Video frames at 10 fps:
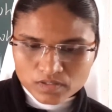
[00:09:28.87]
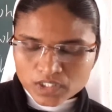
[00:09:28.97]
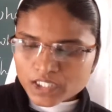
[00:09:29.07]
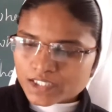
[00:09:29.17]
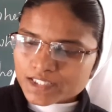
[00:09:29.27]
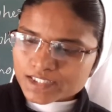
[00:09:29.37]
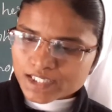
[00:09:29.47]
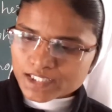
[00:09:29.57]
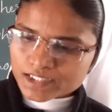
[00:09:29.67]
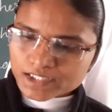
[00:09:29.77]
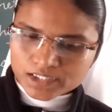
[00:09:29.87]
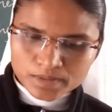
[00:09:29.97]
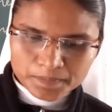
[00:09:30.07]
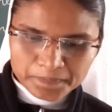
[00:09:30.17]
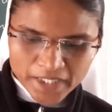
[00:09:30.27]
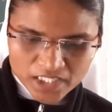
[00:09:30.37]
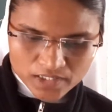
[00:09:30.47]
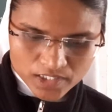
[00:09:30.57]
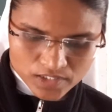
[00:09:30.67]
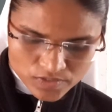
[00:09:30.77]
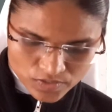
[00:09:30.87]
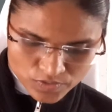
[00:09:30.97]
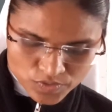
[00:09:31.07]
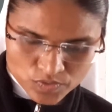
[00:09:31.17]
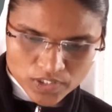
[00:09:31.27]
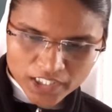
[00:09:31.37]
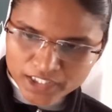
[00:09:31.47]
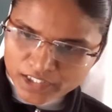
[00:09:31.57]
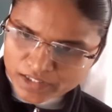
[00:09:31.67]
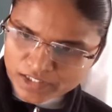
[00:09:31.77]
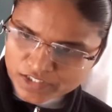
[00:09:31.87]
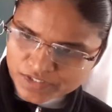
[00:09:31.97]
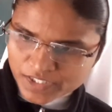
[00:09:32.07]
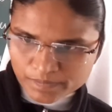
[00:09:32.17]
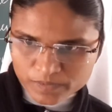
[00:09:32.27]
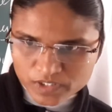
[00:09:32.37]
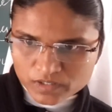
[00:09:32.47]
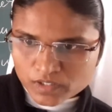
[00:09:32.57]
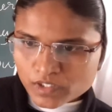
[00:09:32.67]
So these are the main things you should learn in this chapter.